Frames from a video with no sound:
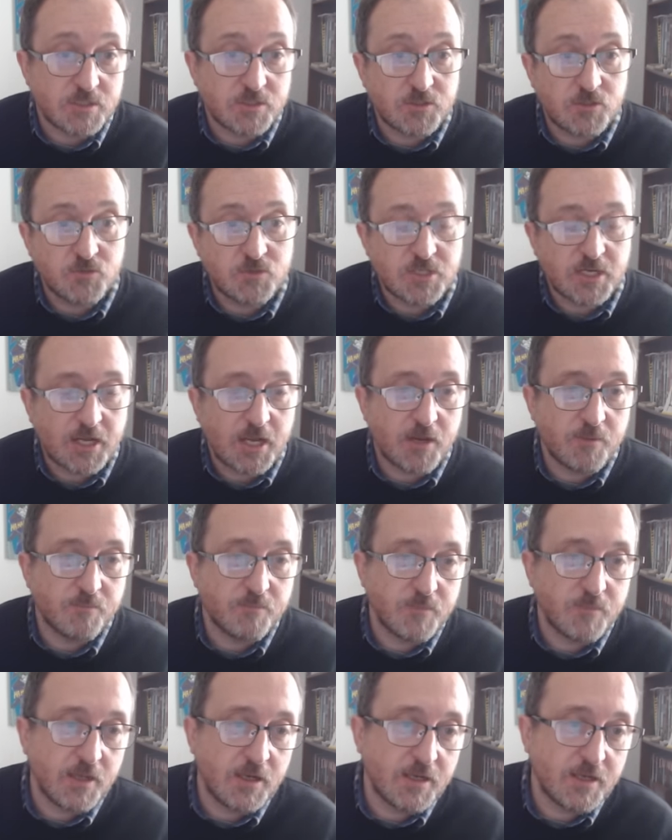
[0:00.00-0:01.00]
And do check out
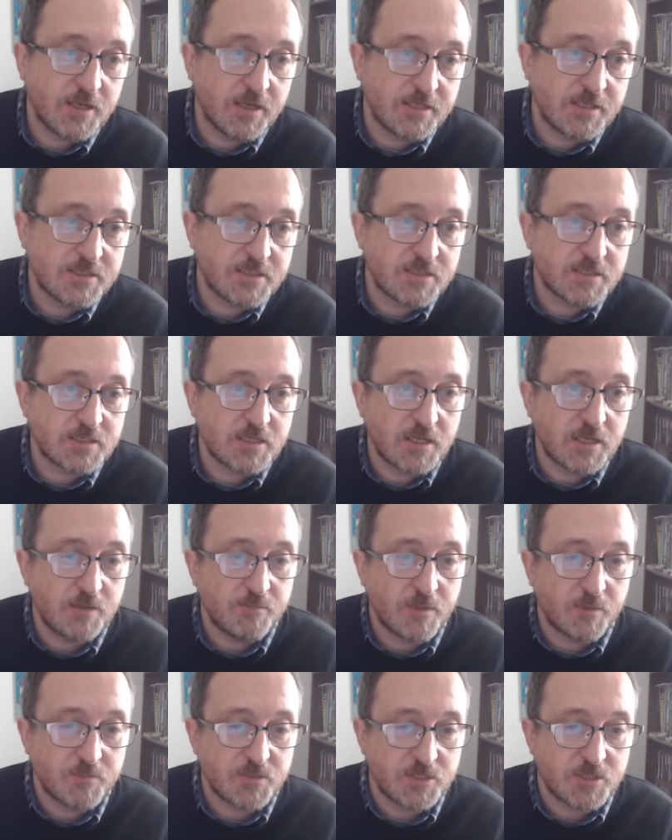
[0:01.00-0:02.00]
latest
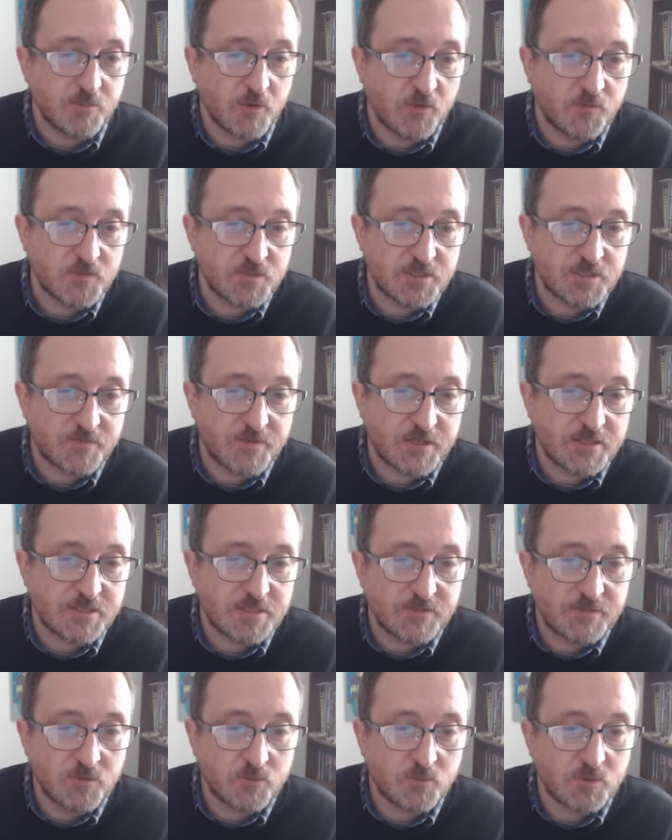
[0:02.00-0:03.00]
membership offers at
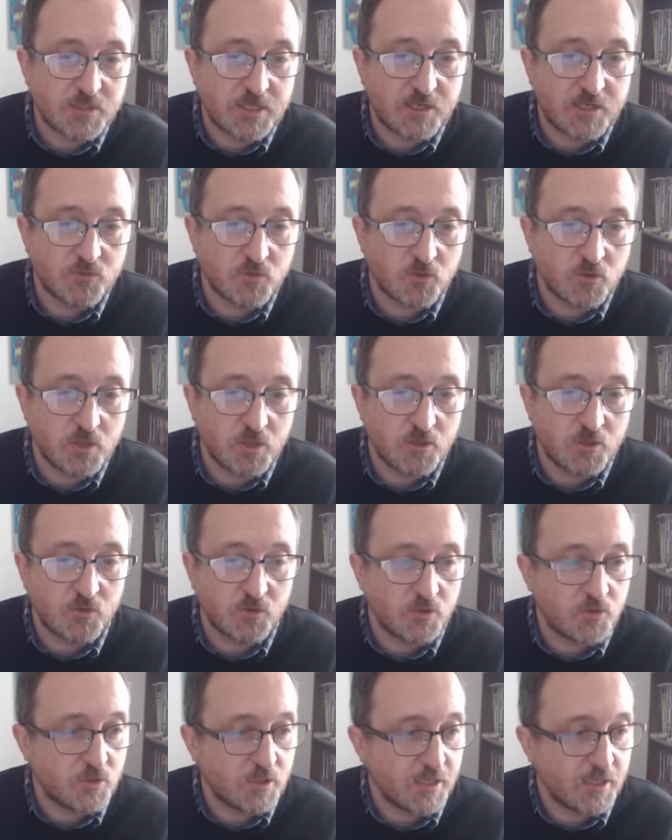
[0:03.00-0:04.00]

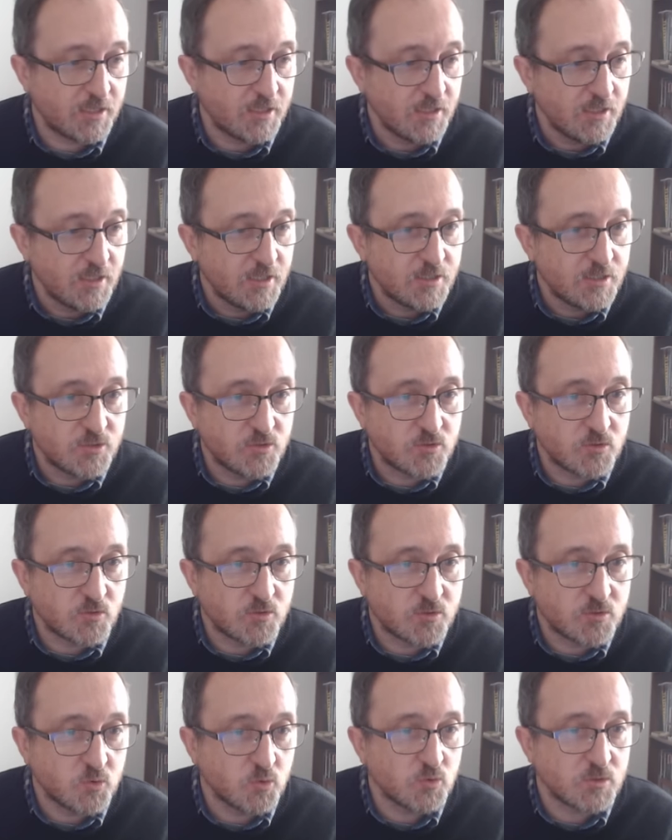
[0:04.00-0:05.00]
fantasyfootballscout.co.uk to use all
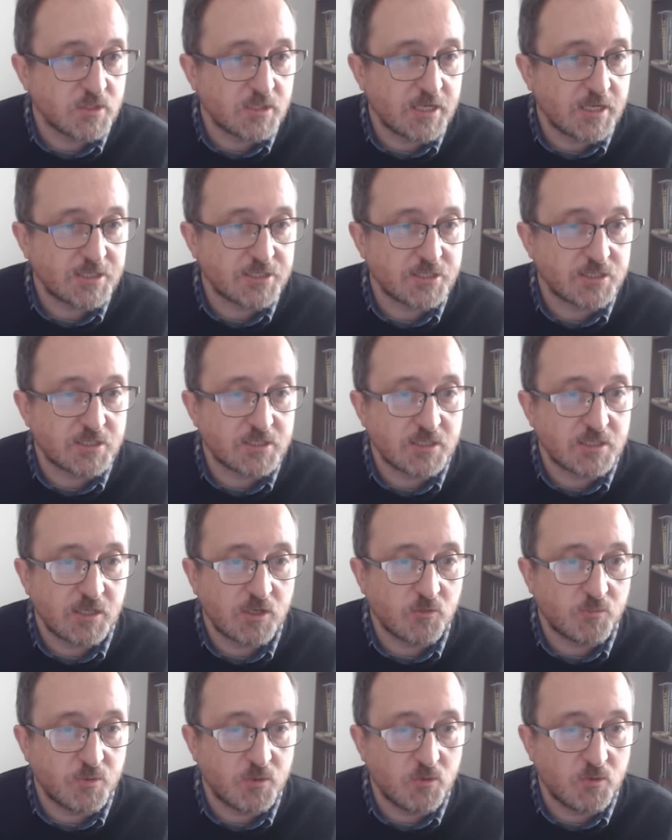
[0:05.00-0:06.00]
the tools and gadgets to
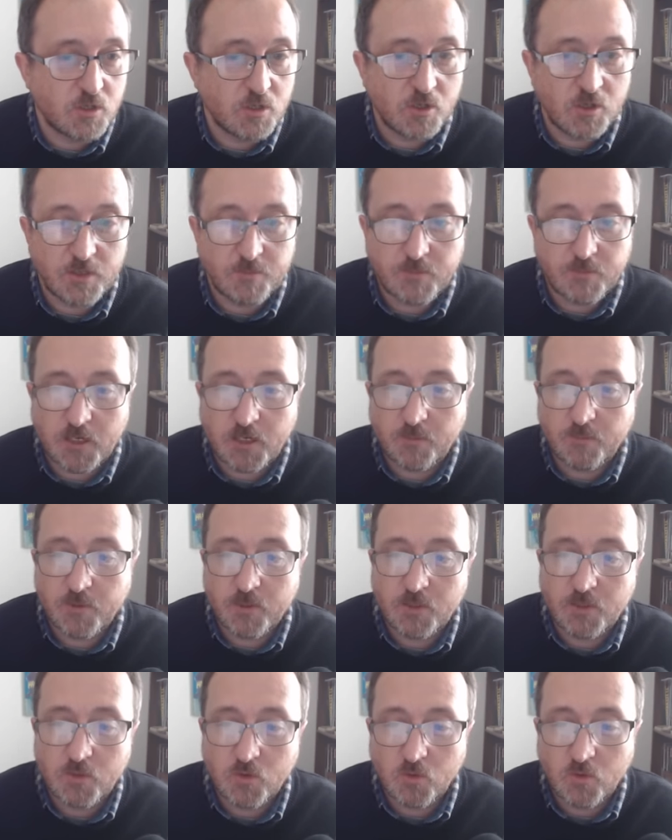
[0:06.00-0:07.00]
help you climb up
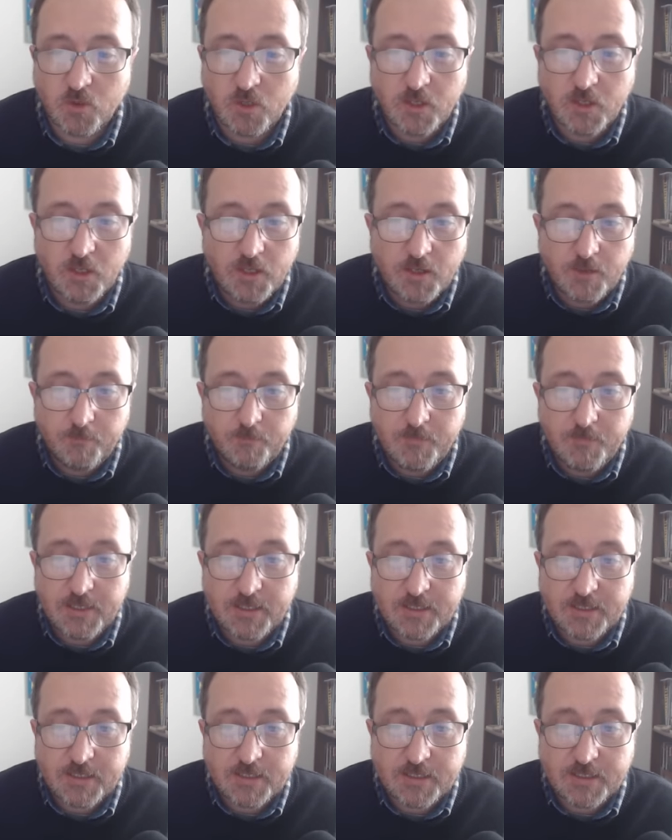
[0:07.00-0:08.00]
your
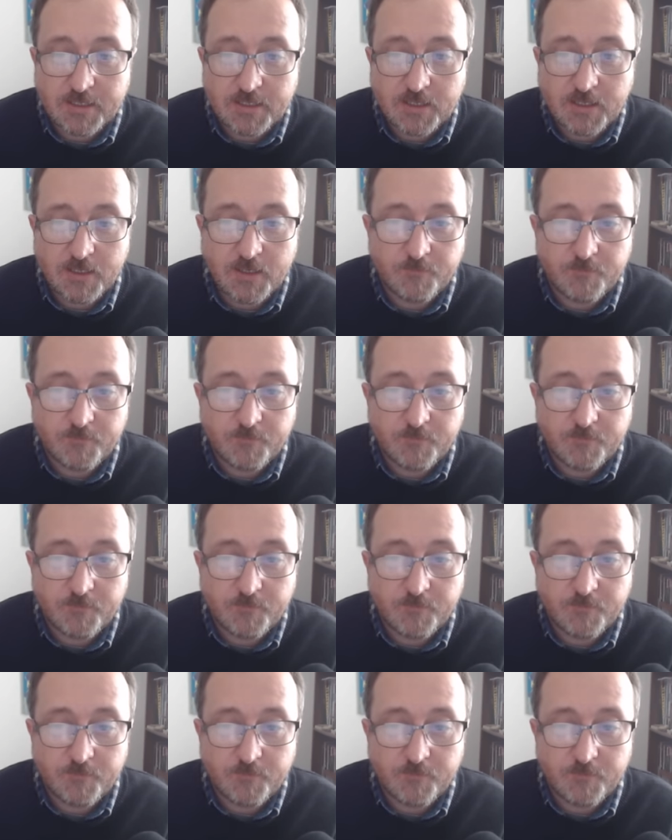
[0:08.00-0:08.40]
mini league.